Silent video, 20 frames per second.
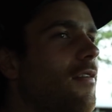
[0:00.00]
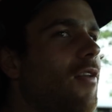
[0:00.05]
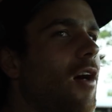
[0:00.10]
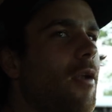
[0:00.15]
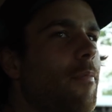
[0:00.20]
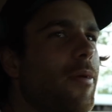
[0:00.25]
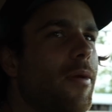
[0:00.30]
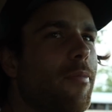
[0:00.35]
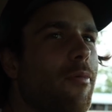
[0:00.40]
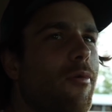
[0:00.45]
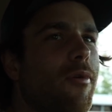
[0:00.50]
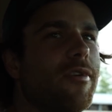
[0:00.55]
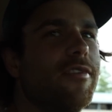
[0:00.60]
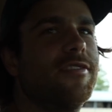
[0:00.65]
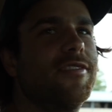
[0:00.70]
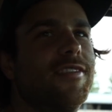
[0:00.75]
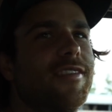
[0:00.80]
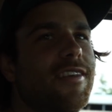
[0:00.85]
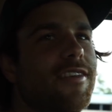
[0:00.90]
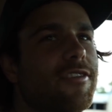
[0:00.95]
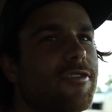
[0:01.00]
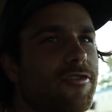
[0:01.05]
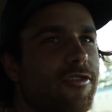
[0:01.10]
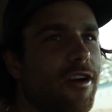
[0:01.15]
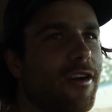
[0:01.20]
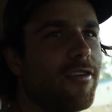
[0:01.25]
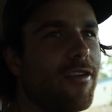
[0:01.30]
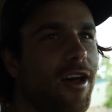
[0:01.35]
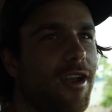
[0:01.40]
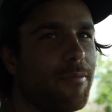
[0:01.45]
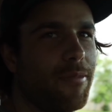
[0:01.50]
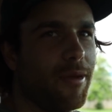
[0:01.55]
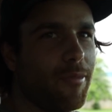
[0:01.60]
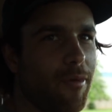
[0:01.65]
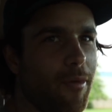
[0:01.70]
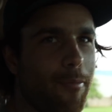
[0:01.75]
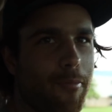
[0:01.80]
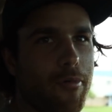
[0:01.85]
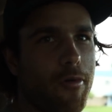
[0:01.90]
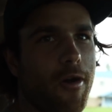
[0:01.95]
lot of people want to see the truck. A lot of
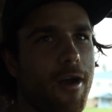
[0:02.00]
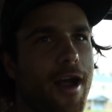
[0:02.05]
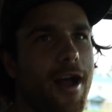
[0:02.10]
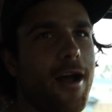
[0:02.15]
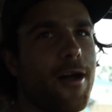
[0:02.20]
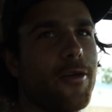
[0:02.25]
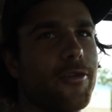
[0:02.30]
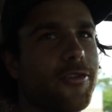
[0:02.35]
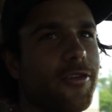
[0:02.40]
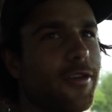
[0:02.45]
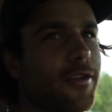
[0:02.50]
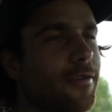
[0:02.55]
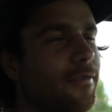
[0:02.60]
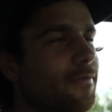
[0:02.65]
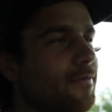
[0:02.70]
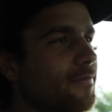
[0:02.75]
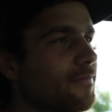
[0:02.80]
people browsing.